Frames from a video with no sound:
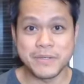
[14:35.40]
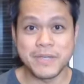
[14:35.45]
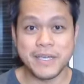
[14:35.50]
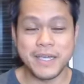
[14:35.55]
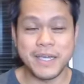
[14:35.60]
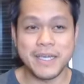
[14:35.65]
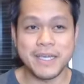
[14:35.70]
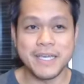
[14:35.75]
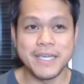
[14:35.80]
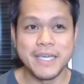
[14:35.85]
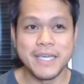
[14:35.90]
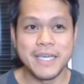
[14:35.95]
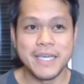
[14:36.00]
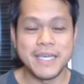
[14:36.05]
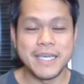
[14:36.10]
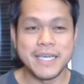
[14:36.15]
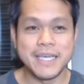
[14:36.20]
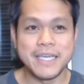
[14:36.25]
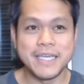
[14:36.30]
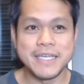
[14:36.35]
okay,
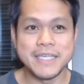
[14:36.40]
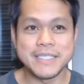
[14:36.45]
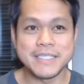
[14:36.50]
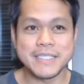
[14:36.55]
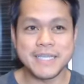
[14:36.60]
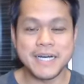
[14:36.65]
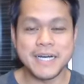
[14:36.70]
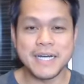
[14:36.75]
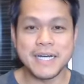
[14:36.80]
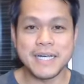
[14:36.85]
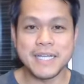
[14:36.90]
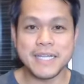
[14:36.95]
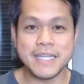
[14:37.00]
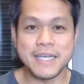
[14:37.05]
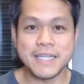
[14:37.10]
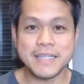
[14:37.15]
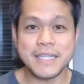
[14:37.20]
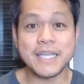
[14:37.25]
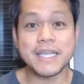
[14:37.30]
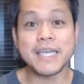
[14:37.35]
is
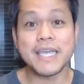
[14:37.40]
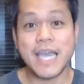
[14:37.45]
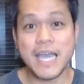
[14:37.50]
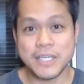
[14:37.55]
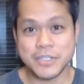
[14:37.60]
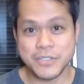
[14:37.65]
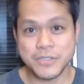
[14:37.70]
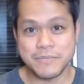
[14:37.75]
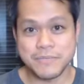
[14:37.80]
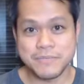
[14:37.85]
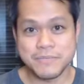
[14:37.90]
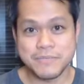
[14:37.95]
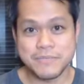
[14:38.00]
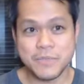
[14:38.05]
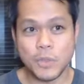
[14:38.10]
taking action.